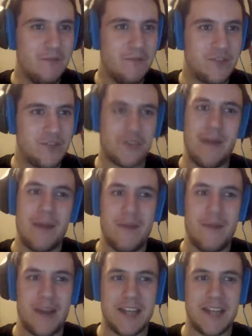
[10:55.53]
Just to wrap up,
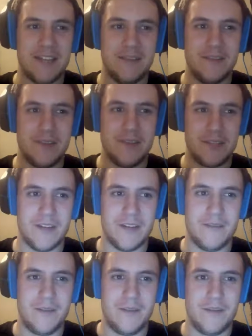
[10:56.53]
there was a
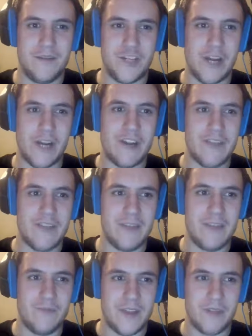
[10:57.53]
charity event
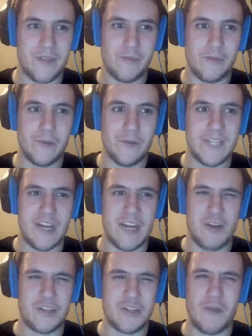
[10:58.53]
that the Bruins and
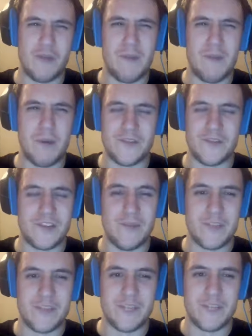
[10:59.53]
also Rick Bowness for some
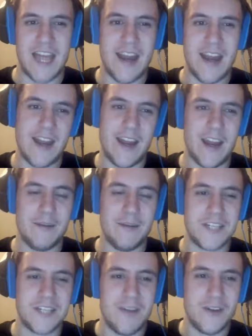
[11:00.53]
reason was at, and I got him to
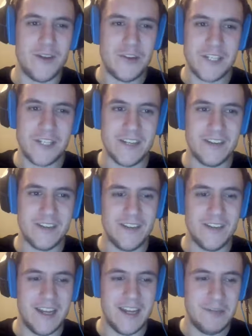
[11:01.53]
sign my jersey,
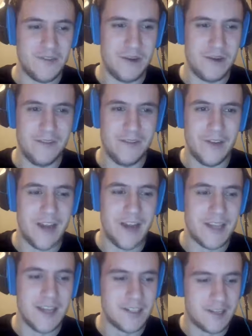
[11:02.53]
and he was very, very nice because